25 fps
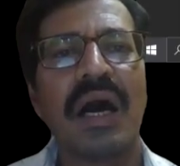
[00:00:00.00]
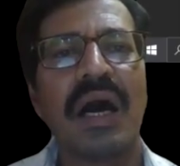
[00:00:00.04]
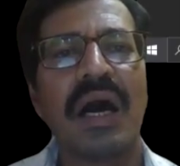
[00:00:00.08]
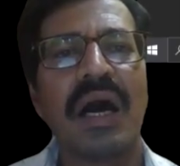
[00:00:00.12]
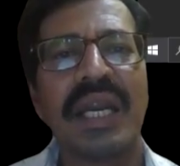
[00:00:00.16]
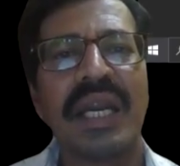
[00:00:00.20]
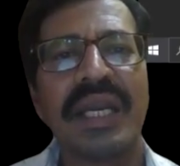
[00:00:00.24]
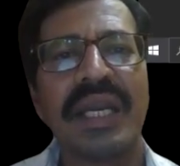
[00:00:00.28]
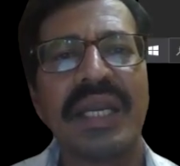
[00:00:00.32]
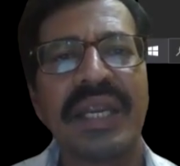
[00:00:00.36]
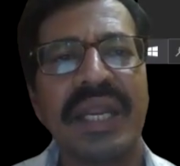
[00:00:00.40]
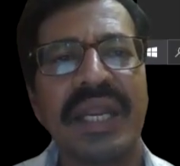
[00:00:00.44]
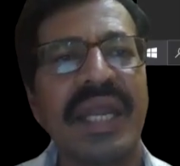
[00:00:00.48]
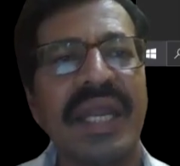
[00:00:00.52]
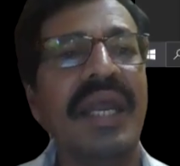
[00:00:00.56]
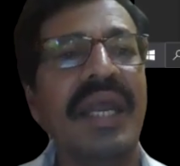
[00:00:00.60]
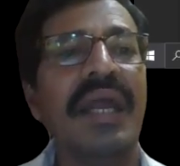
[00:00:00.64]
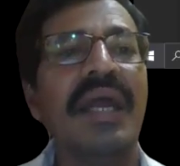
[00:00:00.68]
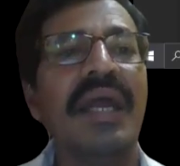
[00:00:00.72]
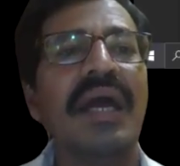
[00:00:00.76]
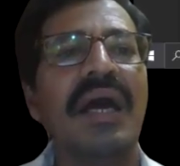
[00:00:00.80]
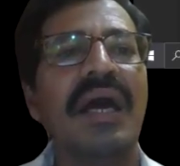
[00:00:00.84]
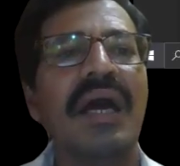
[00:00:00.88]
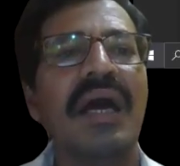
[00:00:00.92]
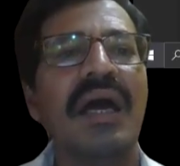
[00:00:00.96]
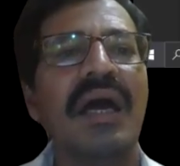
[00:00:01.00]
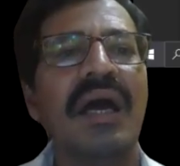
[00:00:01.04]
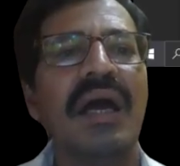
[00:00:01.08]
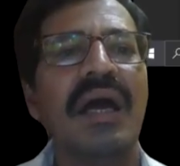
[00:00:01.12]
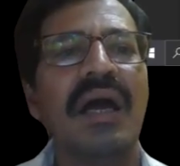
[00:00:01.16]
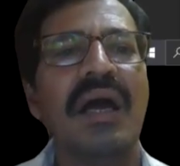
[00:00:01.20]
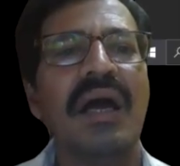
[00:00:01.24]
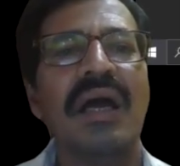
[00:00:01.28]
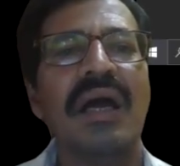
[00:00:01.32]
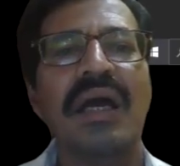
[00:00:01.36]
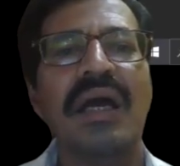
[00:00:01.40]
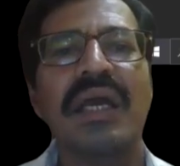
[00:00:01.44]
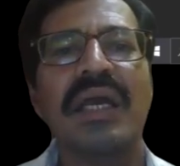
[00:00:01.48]
RNA
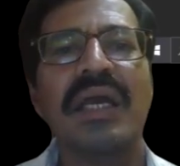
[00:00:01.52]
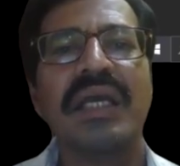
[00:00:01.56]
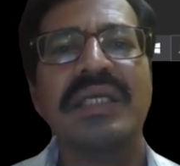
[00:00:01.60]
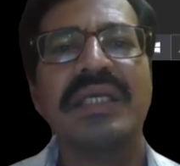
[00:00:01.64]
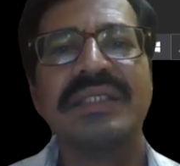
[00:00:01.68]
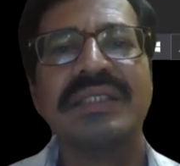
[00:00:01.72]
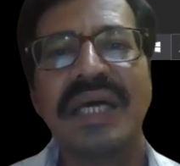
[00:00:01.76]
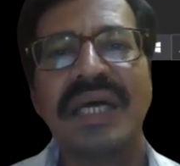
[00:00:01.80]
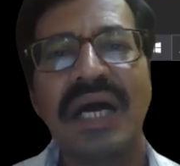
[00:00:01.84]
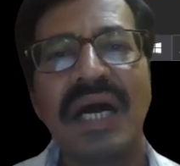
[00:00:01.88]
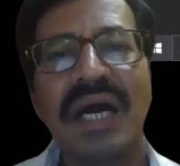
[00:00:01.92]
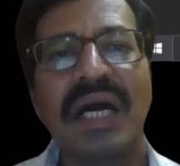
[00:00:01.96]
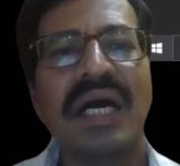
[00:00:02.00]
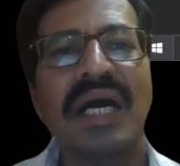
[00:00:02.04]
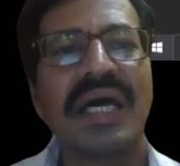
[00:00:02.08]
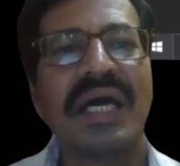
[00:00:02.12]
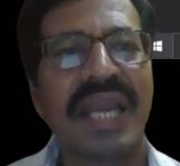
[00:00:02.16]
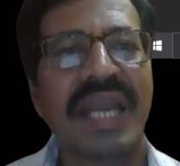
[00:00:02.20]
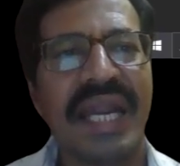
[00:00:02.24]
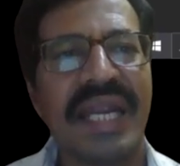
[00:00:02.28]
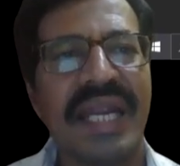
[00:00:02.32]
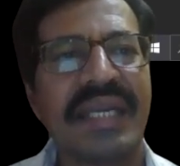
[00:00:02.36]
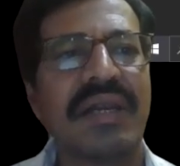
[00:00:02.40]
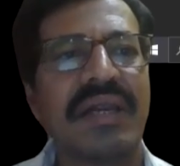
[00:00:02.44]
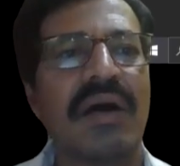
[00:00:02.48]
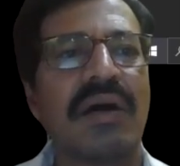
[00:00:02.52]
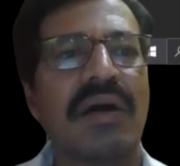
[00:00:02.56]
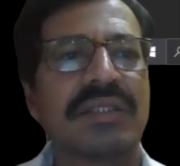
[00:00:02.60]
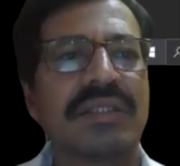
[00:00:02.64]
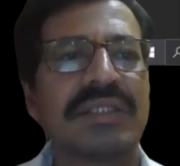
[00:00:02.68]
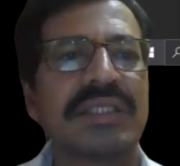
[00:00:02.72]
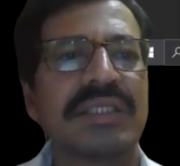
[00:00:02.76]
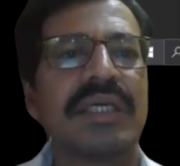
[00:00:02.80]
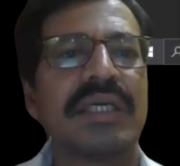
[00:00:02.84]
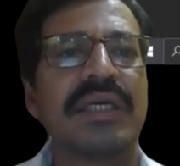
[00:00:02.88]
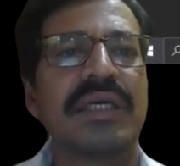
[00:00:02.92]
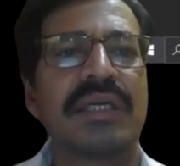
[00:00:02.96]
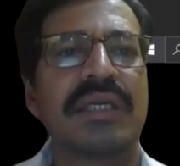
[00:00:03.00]
is the right
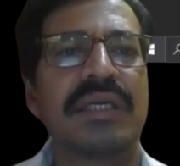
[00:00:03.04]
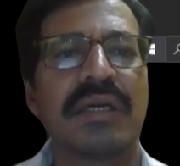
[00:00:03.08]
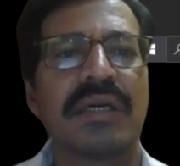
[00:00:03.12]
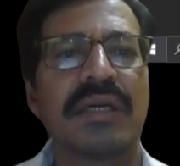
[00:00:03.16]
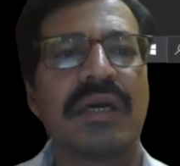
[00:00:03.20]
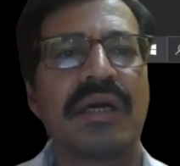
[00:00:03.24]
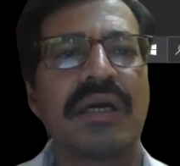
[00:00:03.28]
answer.